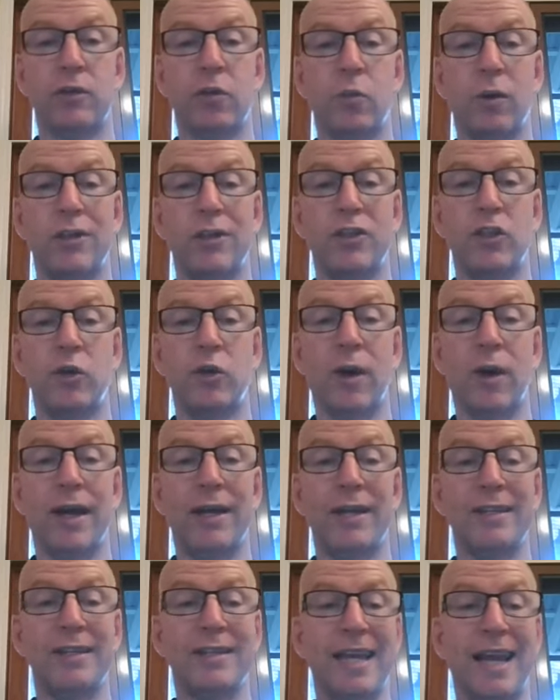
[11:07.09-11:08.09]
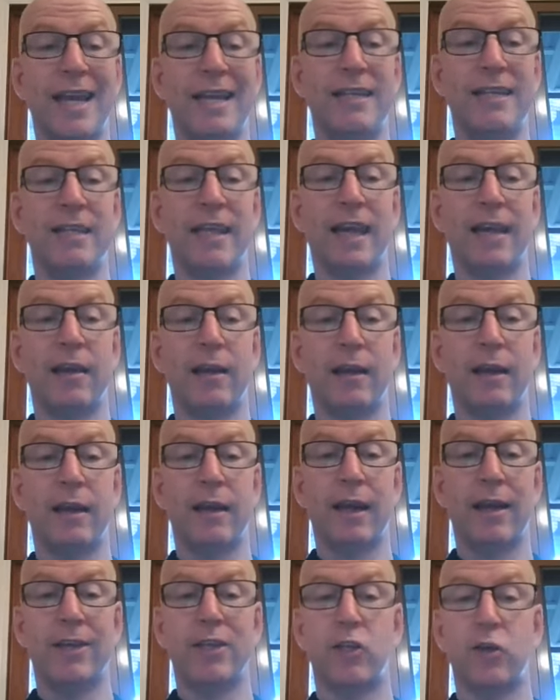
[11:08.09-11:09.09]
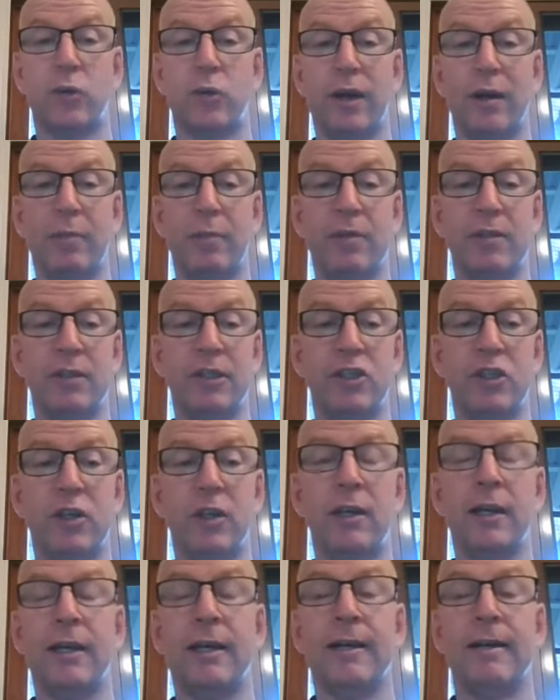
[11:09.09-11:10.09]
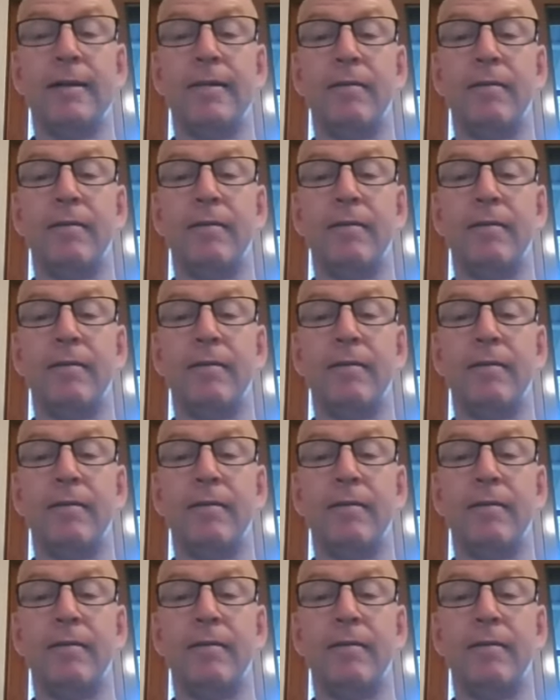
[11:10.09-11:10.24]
So once you understand that initial net position,